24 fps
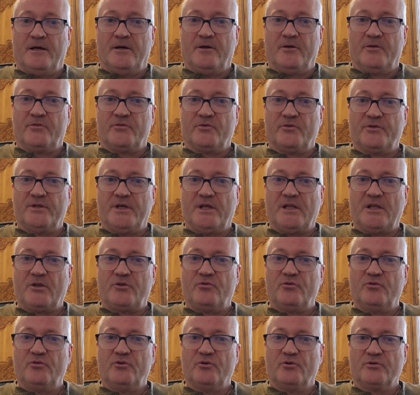So now that
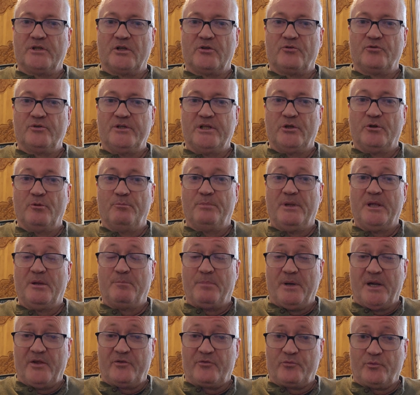you know that you need a big
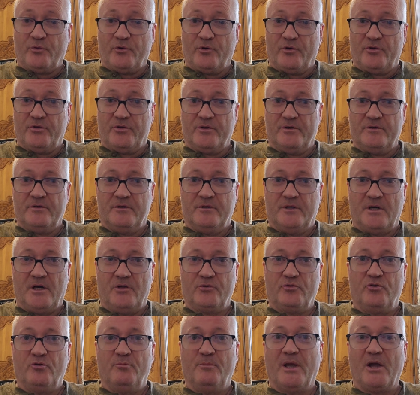password, how
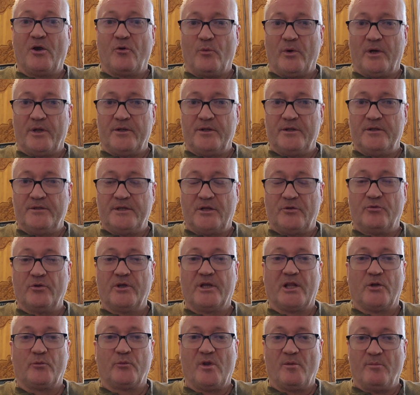do you make one that you
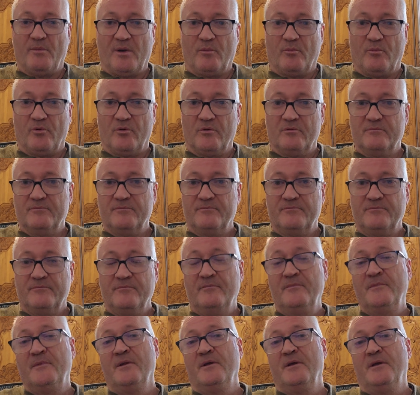can remember?
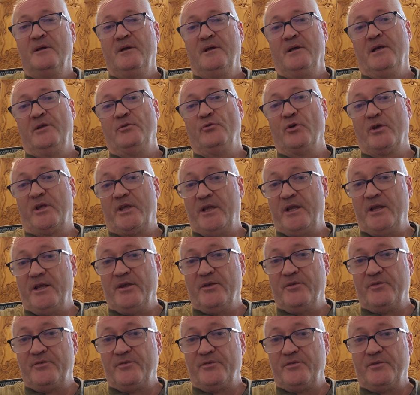The key
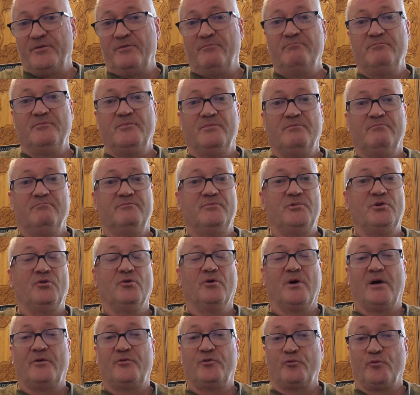is you don't
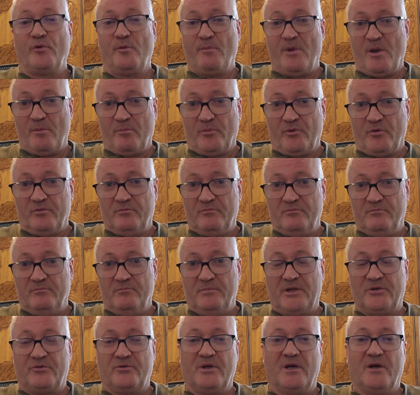have to remember,
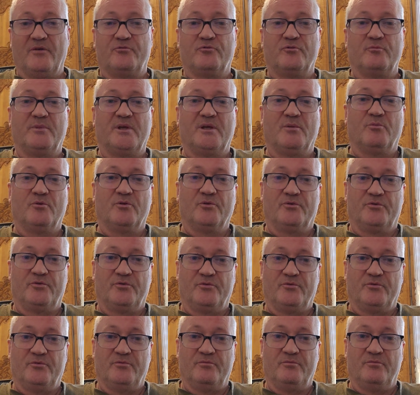but you have to be able
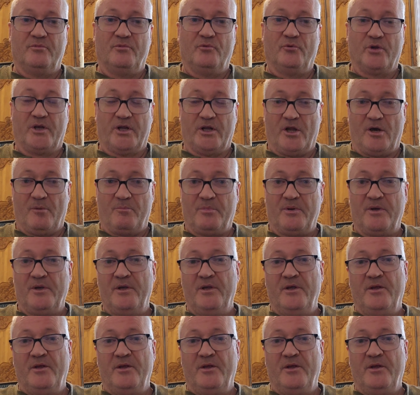to look it up.